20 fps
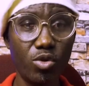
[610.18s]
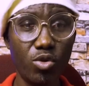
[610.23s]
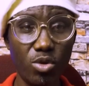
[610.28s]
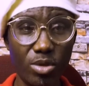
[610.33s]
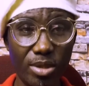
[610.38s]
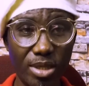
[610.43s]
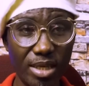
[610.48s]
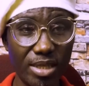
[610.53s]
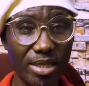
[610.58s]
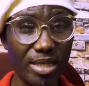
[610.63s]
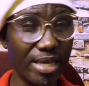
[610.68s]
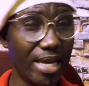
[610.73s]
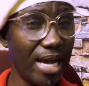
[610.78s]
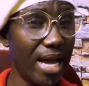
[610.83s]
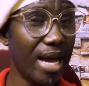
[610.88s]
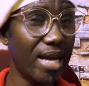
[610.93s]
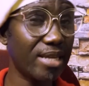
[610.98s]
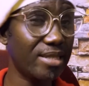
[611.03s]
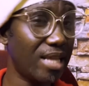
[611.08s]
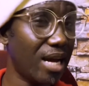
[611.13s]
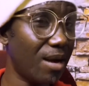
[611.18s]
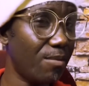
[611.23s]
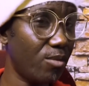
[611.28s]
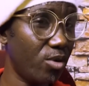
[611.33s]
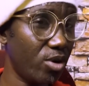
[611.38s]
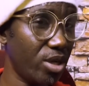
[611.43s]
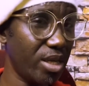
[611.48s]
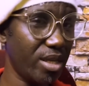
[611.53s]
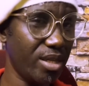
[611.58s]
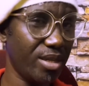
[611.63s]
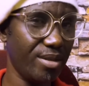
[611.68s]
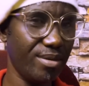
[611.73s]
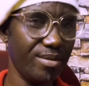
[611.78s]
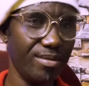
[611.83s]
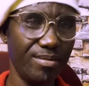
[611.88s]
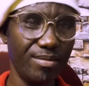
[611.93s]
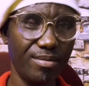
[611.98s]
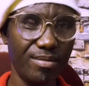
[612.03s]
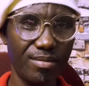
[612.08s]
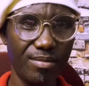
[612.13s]
You think the guy has that money.
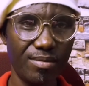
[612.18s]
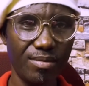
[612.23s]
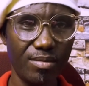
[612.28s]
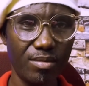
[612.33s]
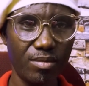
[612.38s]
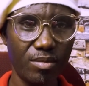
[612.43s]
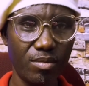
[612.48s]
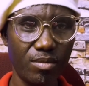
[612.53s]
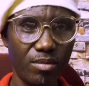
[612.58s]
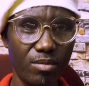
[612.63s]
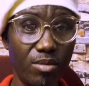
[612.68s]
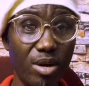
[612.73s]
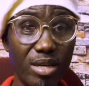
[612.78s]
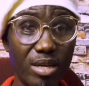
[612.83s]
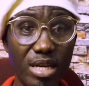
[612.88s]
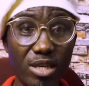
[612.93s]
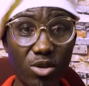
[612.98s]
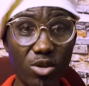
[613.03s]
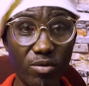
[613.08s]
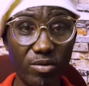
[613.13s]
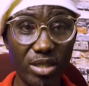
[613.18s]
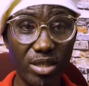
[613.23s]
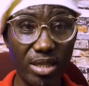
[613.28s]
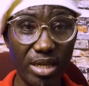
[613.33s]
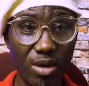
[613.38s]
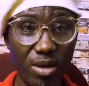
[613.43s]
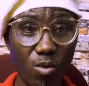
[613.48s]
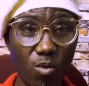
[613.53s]
By the end of the day,